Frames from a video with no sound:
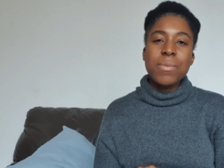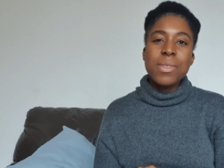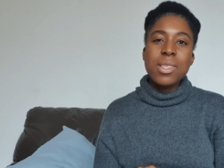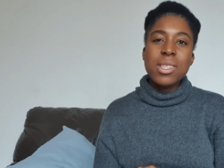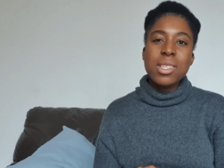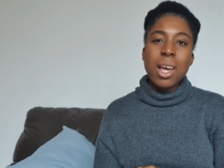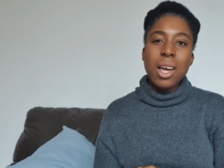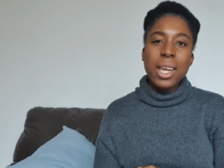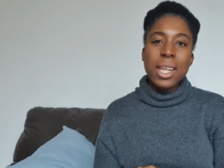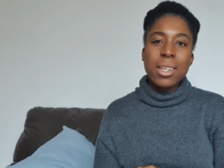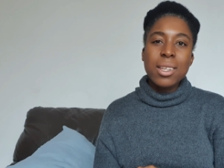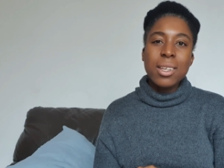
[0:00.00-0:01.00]

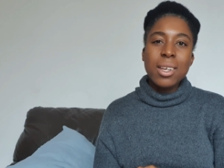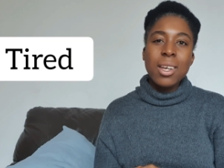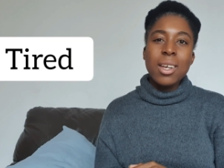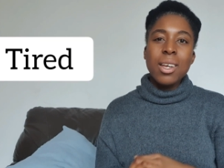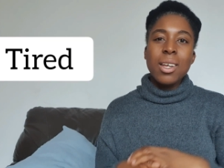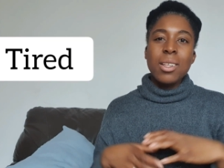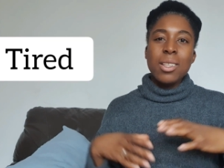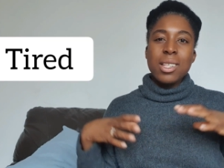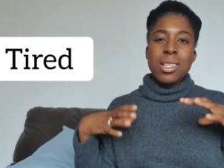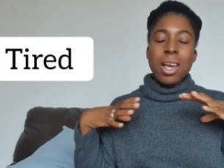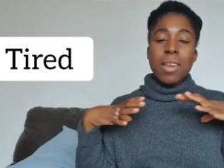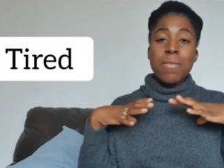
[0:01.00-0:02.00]
sign the
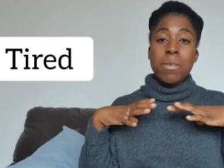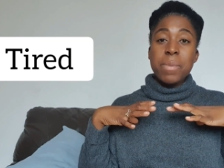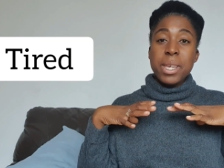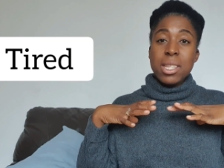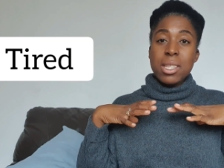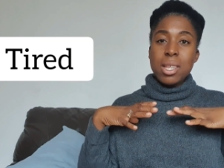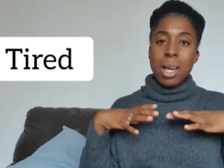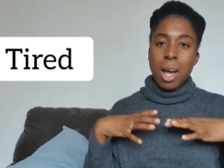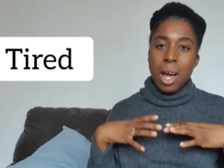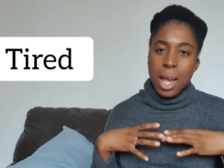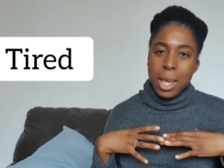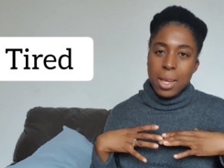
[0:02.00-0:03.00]
sign for being
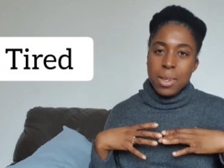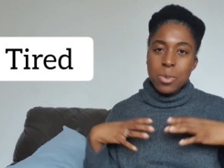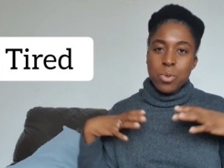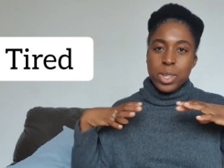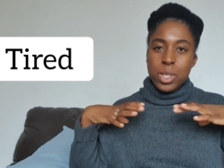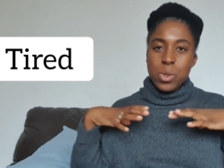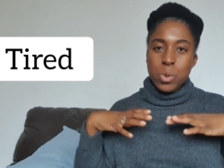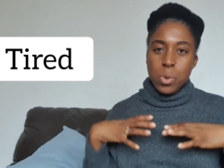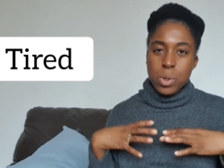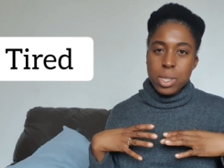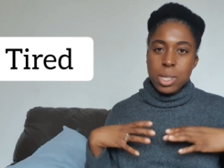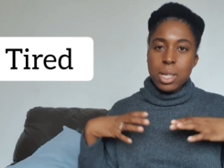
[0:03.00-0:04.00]
tired or
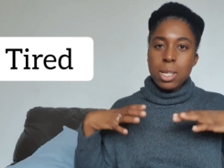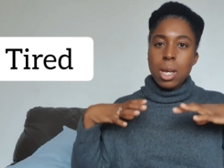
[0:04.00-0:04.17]
exhausted,